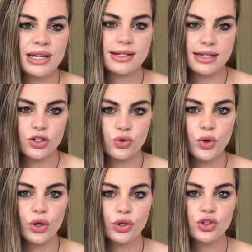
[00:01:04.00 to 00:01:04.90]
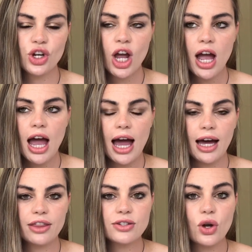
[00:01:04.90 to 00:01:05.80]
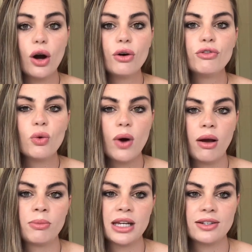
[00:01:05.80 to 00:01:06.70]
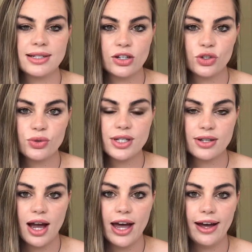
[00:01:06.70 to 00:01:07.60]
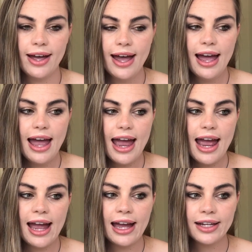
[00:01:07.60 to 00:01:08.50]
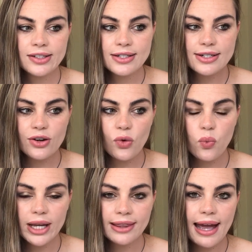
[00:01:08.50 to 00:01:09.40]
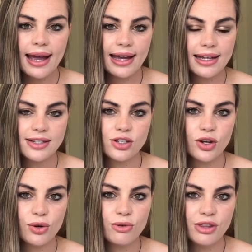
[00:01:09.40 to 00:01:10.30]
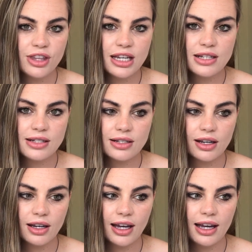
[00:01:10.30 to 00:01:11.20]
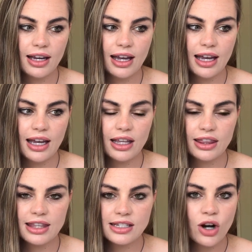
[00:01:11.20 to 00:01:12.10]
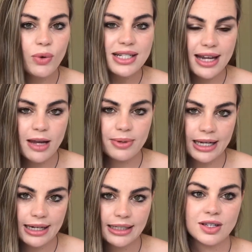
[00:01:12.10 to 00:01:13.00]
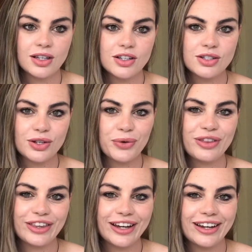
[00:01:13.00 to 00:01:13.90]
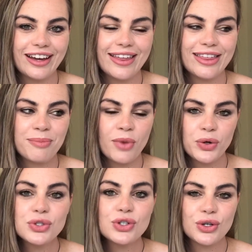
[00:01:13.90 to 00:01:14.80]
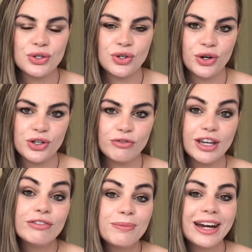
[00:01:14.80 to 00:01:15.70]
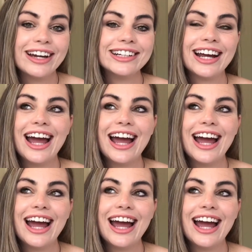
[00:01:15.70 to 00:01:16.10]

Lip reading: sexual urge, this overwhelming sexual desire. And when that hits you, there's no escaping it. So think the most turned on you've ever been,